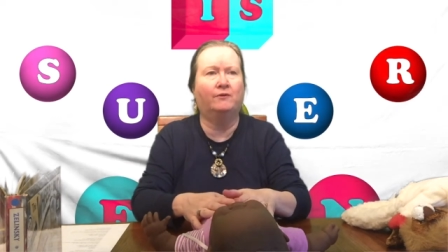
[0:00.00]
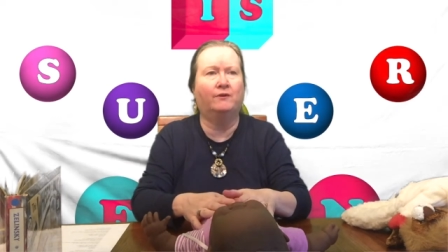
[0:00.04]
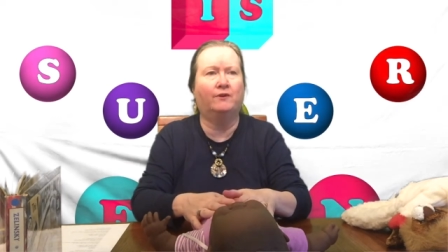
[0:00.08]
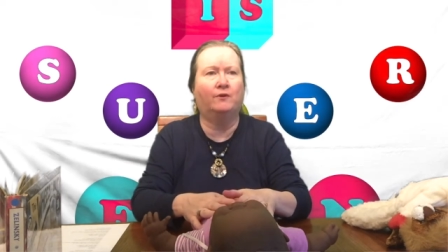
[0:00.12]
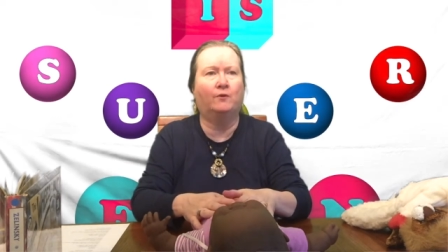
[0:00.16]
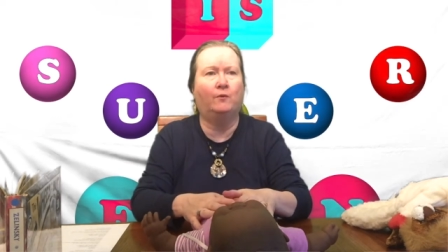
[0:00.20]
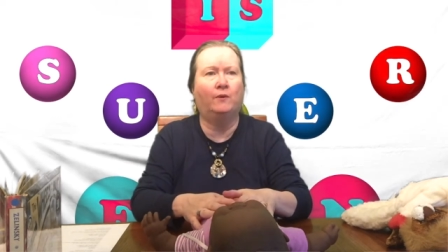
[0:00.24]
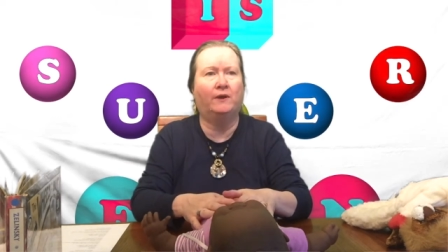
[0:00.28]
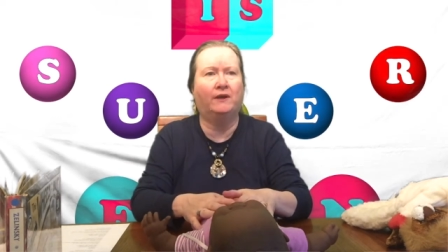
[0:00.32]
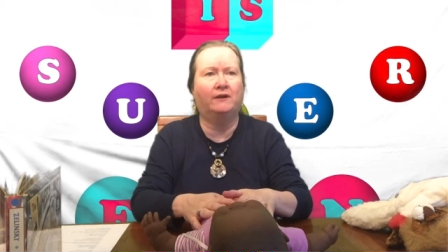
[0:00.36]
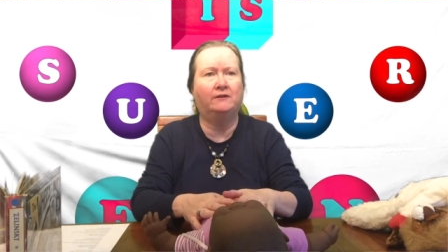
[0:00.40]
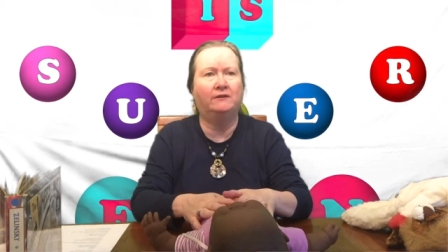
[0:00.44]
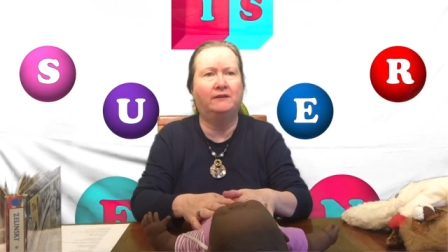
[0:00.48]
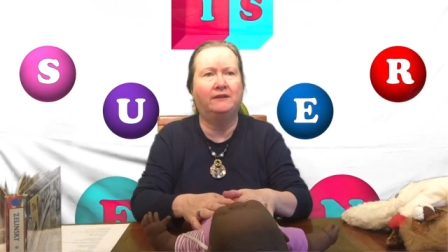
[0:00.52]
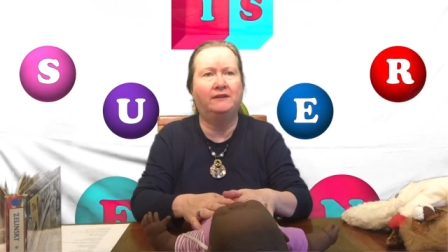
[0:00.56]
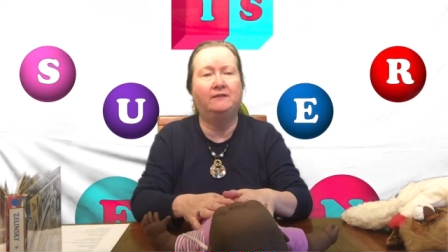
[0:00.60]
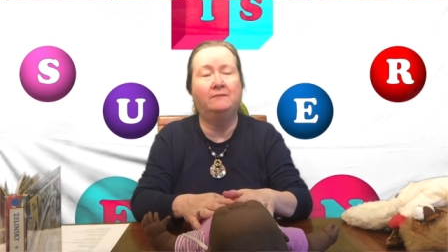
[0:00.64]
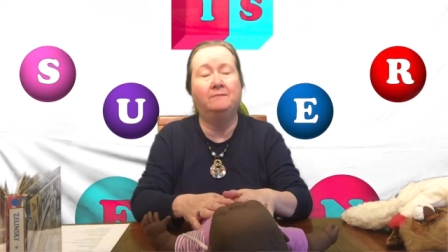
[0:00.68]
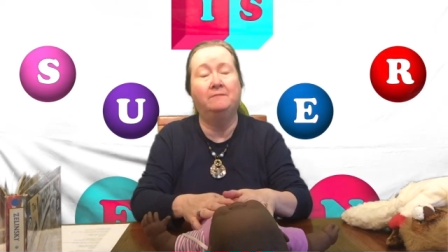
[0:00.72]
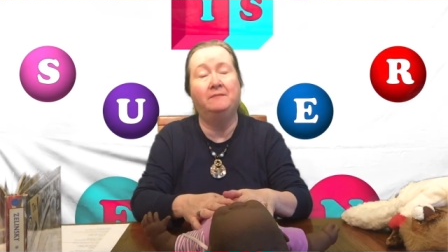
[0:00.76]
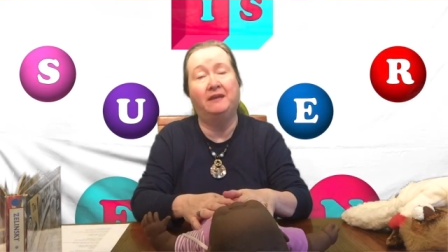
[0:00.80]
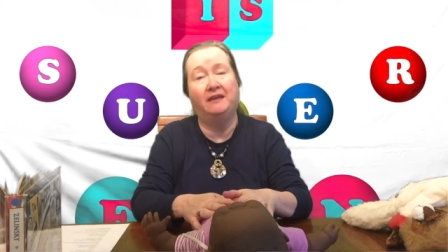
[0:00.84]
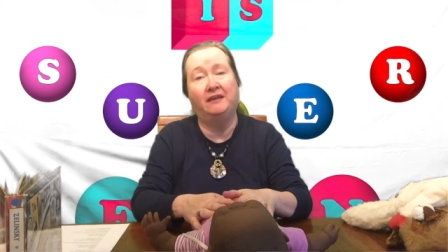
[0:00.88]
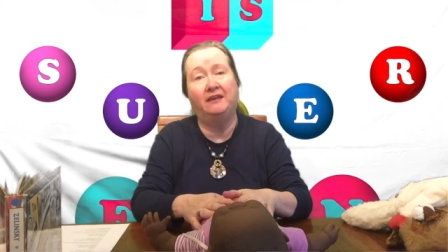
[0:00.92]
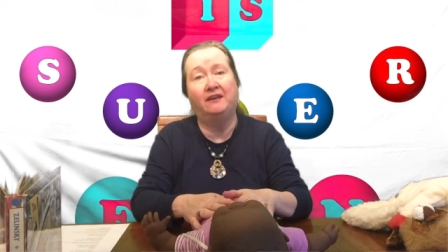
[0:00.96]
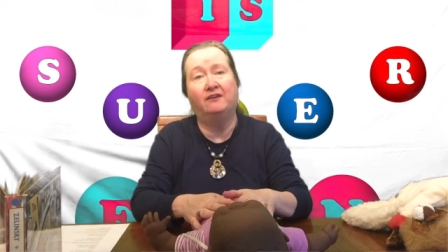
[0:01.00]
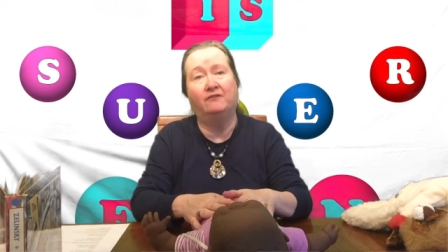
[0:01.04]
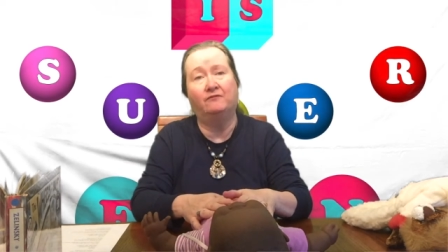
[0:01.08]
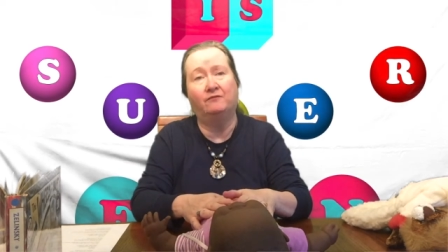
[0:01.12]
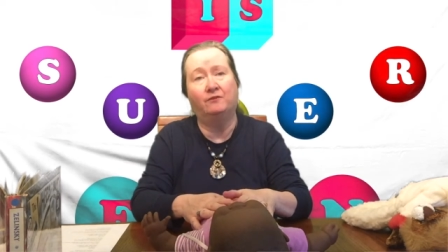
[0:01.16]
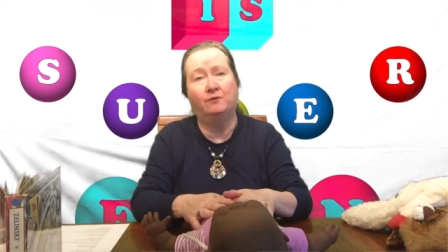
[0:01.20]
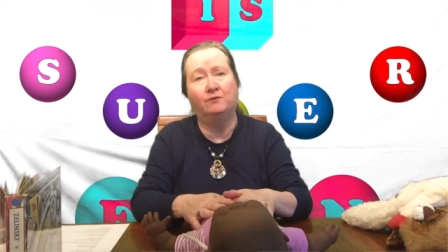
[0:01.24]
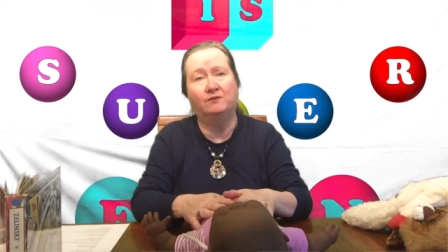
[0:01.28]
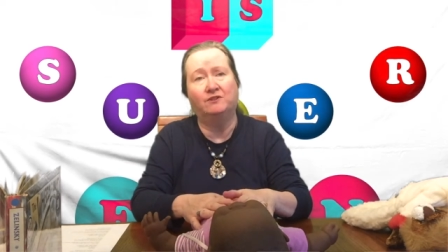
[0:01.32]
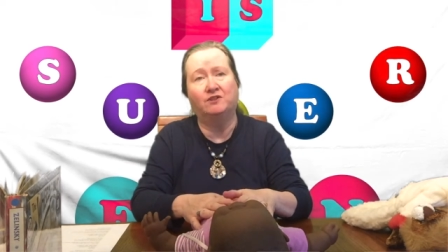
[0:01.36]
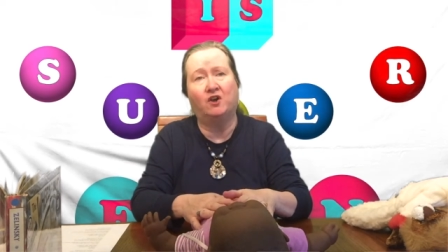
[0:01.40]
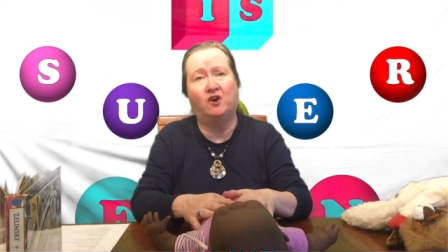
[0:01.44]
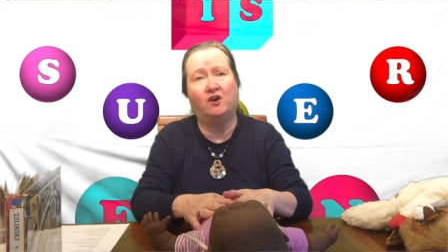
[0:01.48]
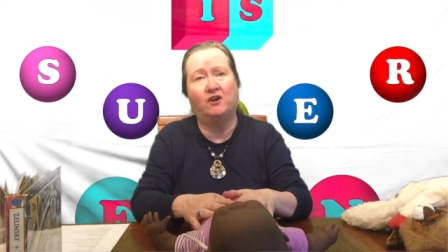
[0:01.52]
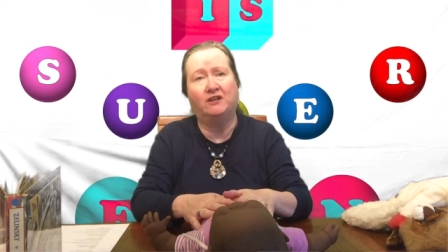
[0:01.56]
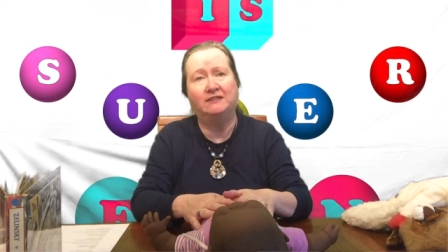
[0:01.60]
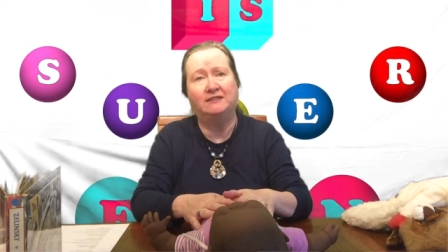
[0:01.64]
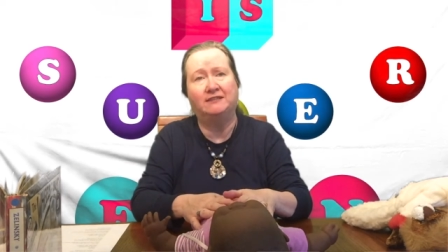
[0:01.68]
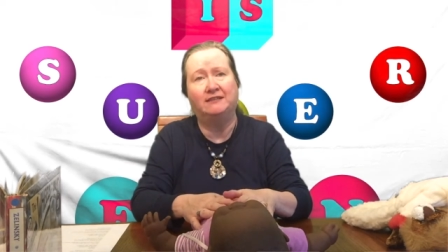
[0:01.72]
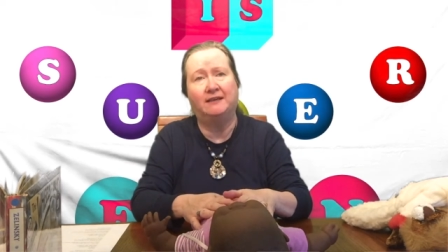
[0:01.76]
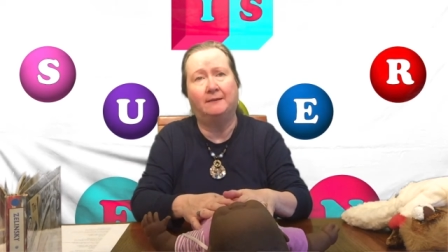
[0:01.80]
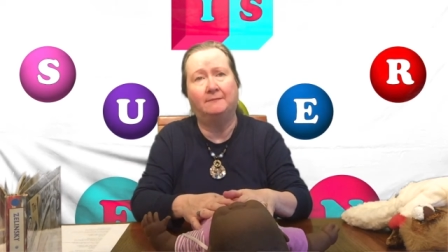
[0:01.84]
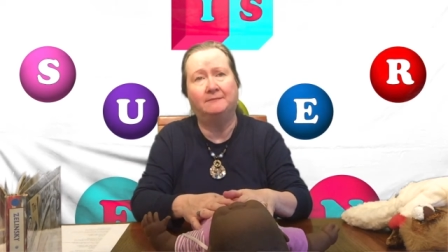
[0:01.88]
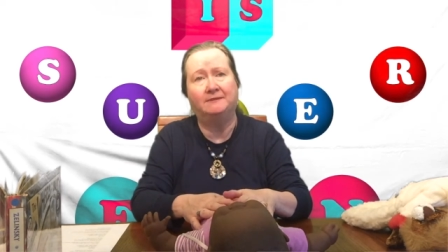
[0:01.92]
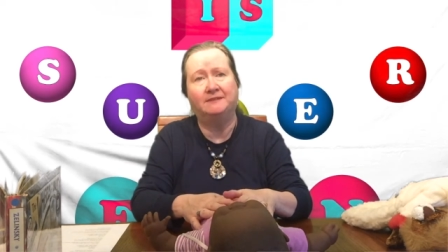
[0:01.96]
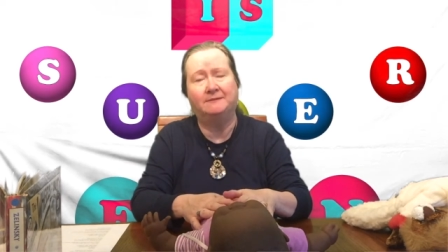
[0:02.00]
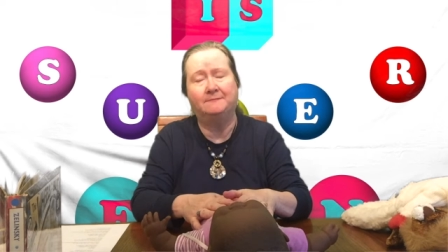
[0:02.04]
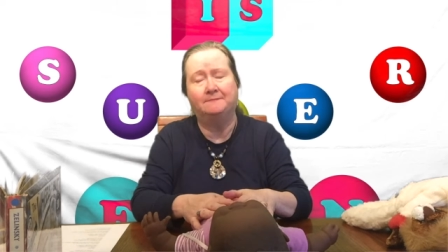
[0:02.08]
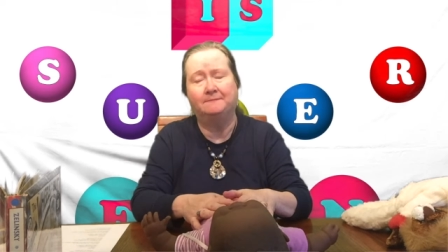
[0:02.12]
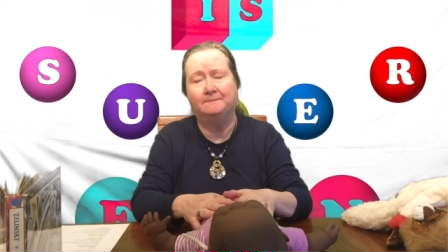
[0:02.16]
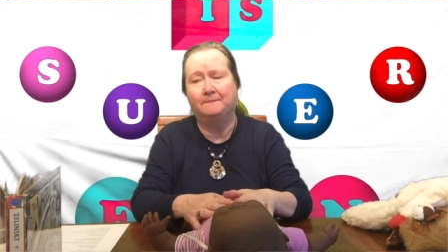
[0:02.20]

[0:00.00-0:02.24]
quickly the meaning of those concepts.